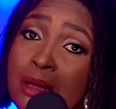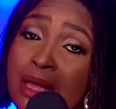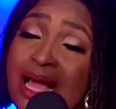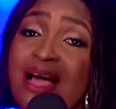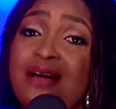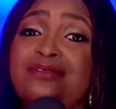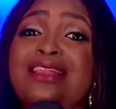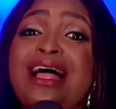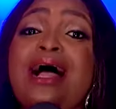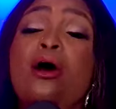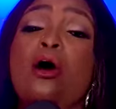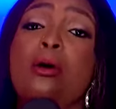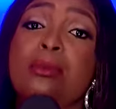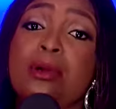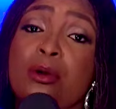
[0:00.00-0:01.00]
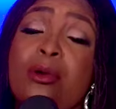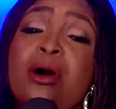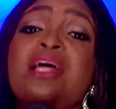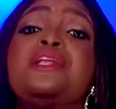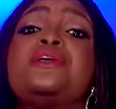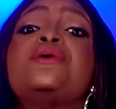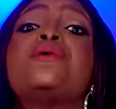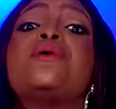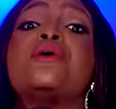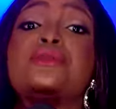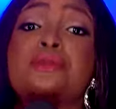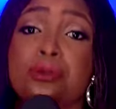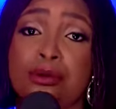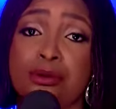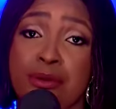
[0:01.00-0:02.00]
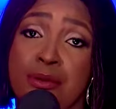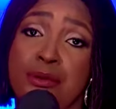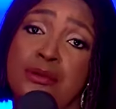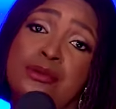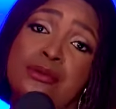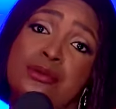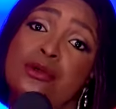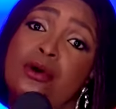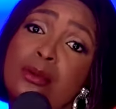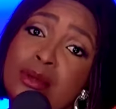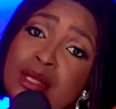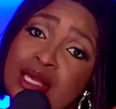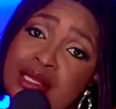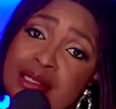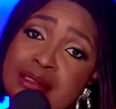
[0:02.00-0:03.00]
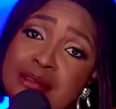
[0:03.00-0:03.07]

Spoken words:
After coming, where do you go to? Nowhere.